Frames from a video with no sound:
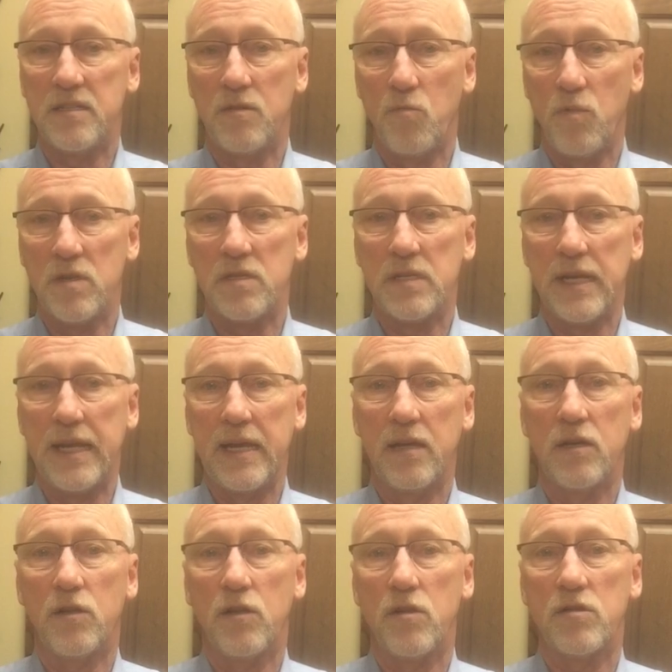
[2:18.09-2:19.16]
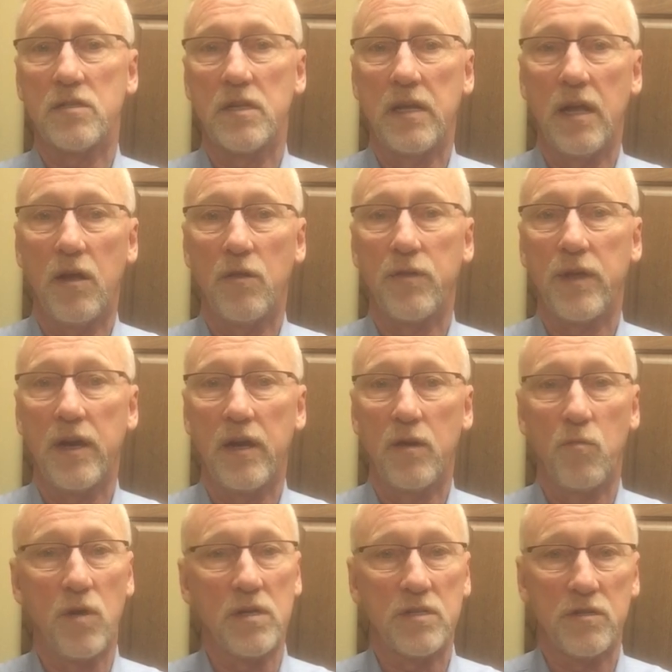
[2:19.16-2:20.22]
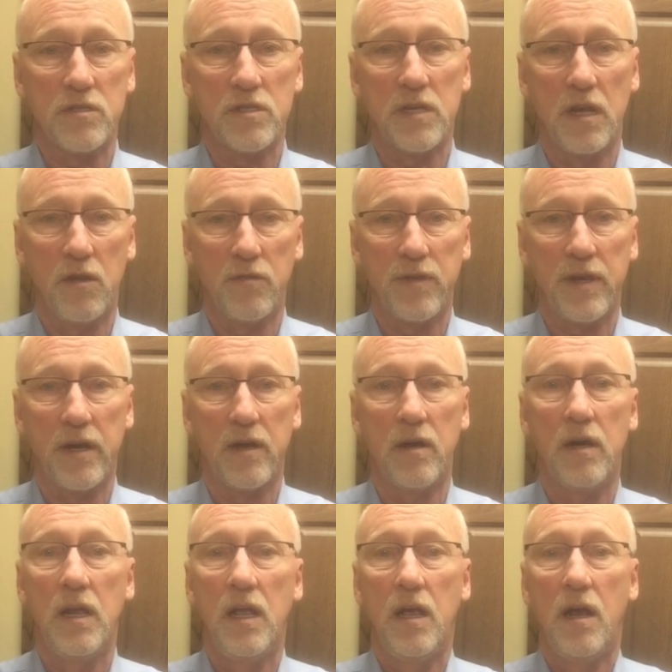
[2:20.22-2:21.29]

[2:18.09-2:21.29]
and once again, Clarkson Healthcare and West Hills Healthcare